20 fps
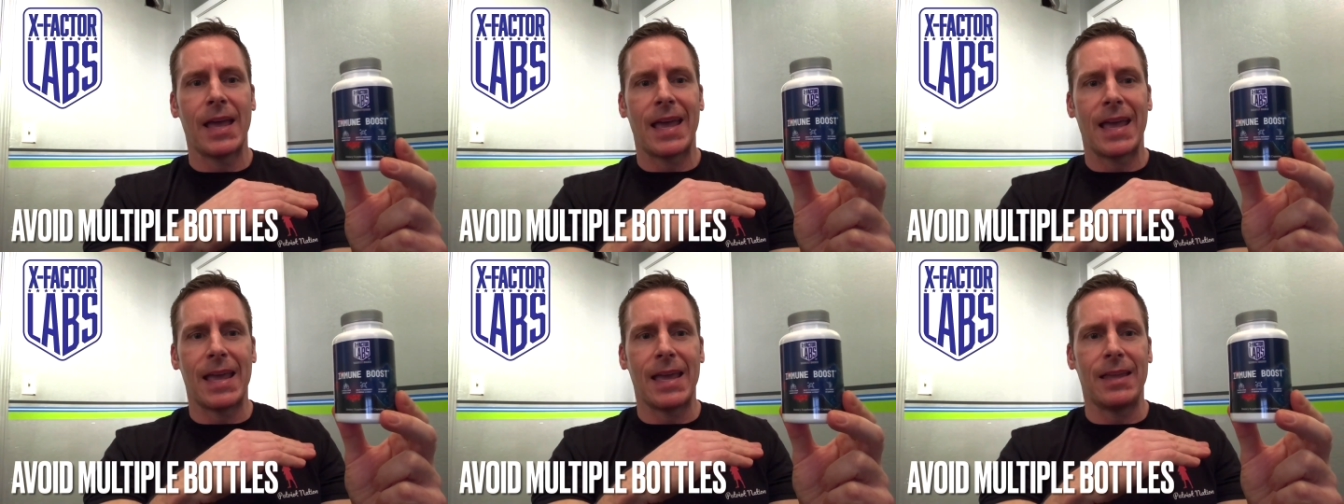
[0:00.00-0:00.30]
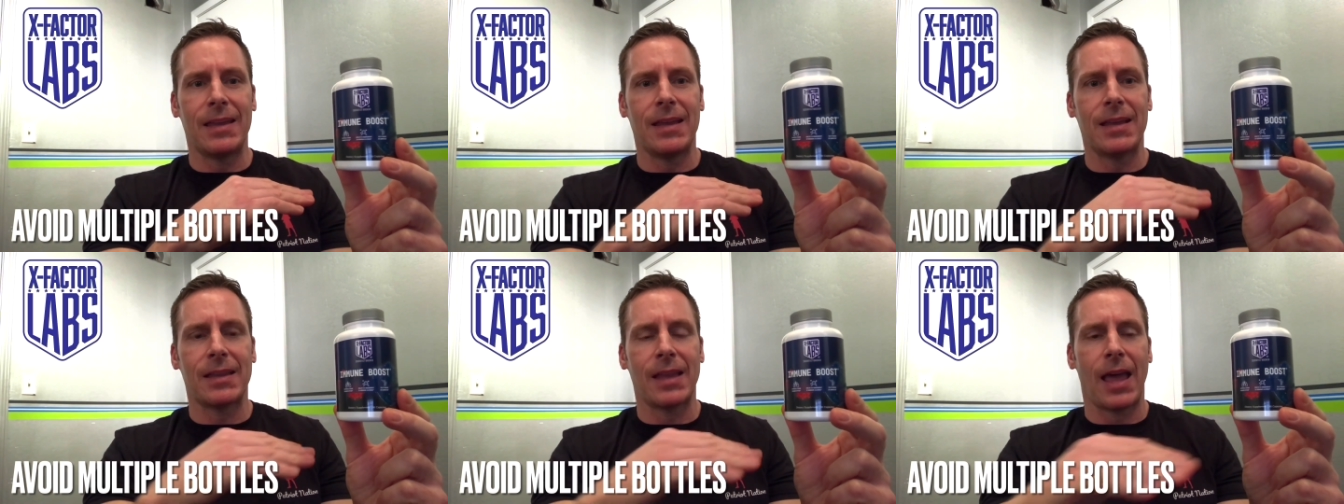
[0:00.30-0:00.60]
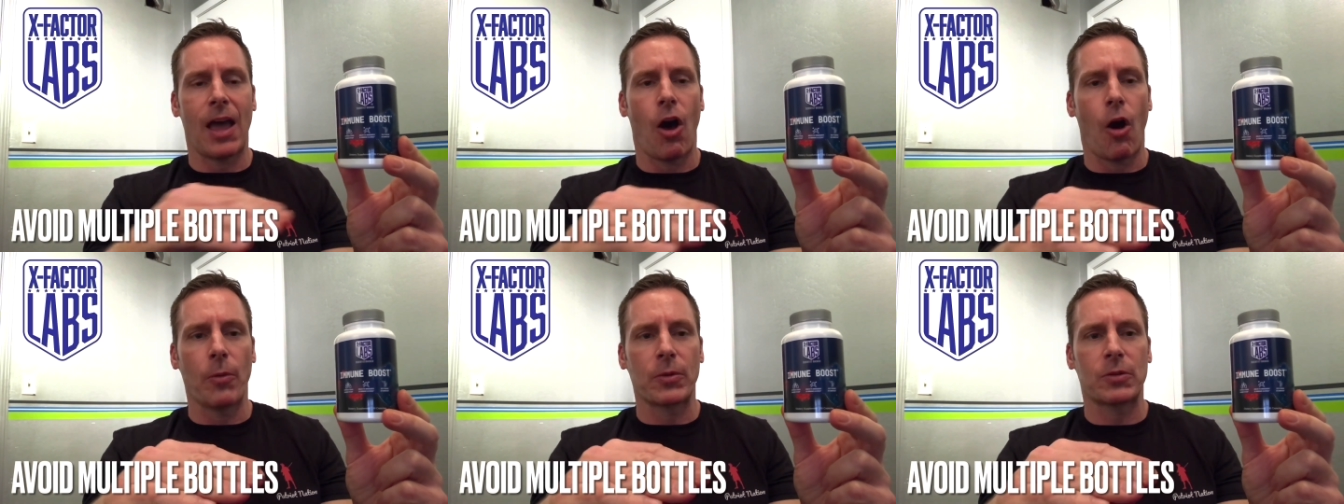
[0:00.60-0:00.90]
and it
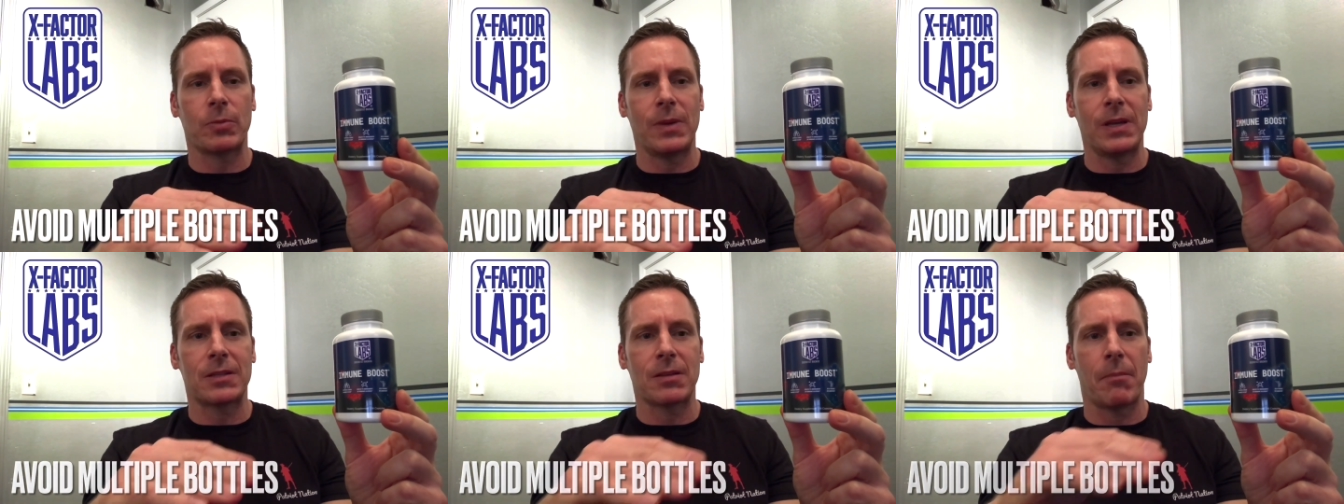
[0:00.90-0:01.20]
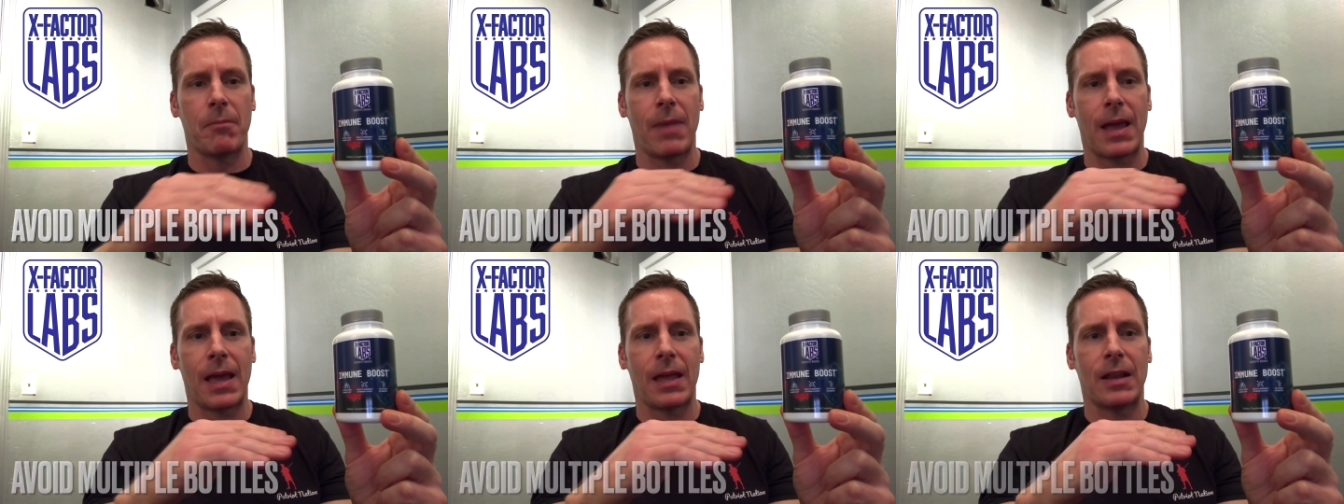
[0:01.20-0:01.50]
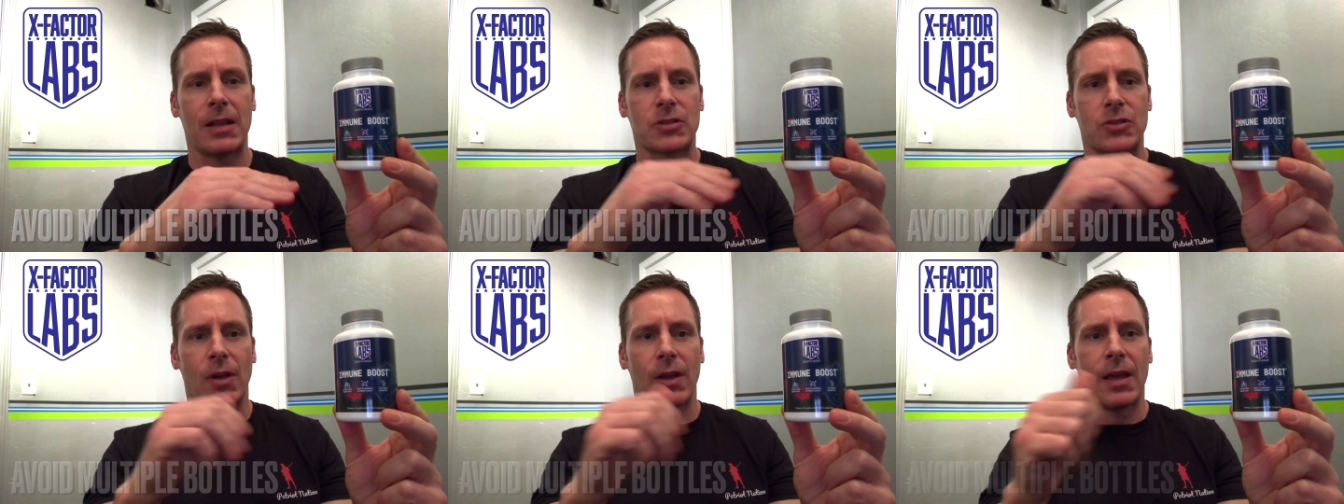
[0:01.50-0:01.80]
helps me to
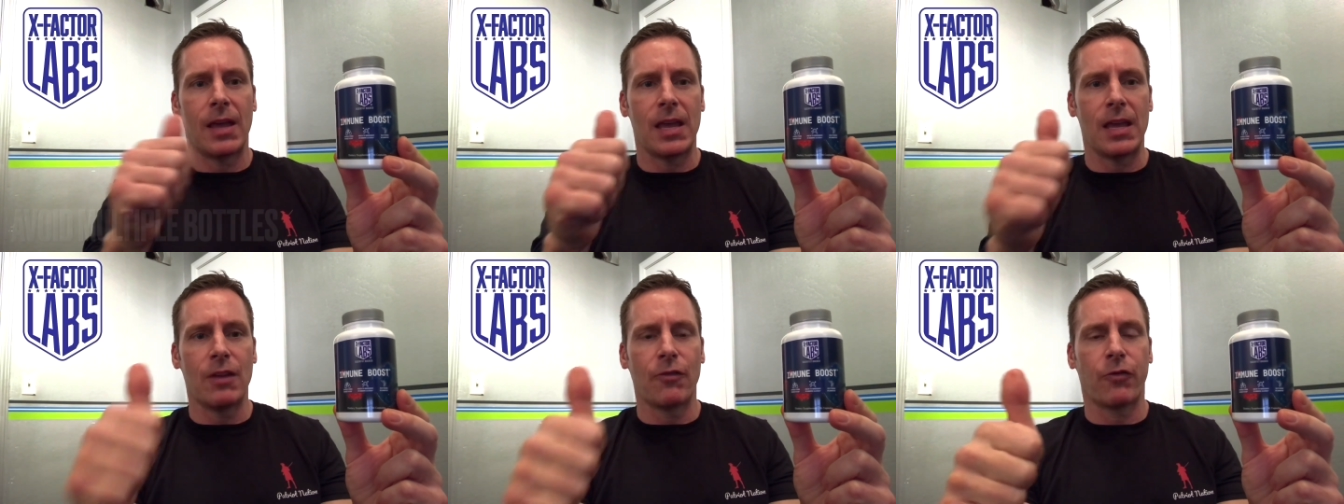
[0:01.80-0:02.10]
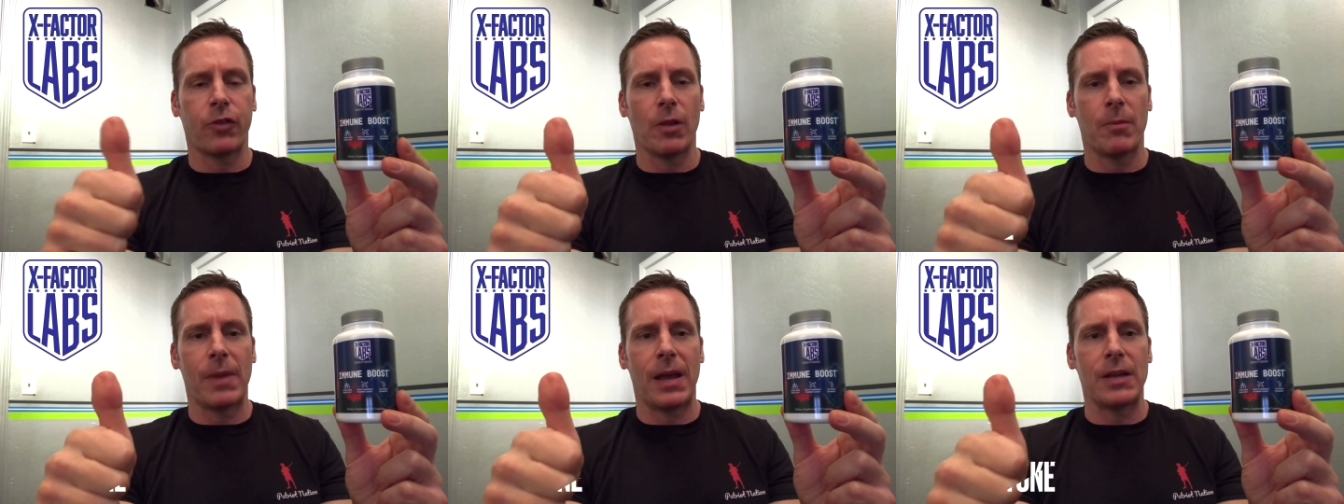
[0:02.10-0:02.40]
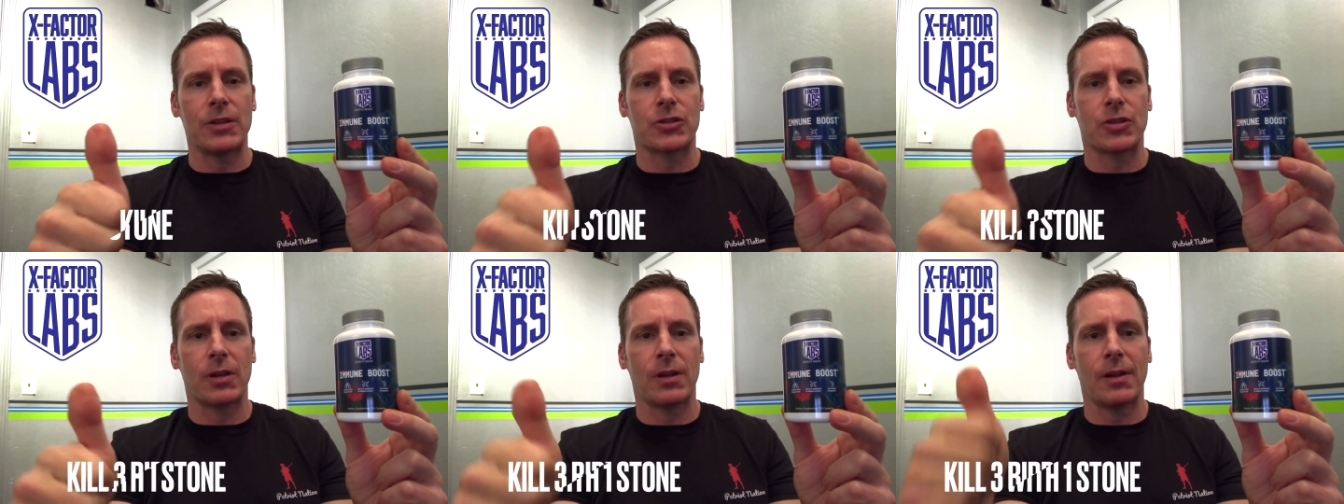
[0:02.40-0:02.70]
manage
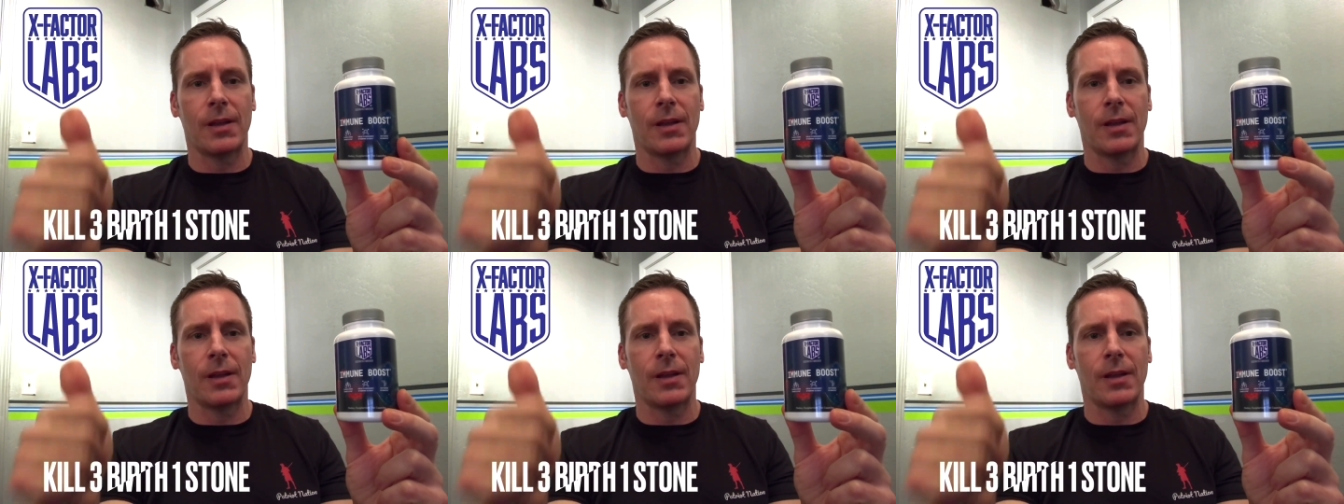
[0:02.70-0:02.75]
inflammation,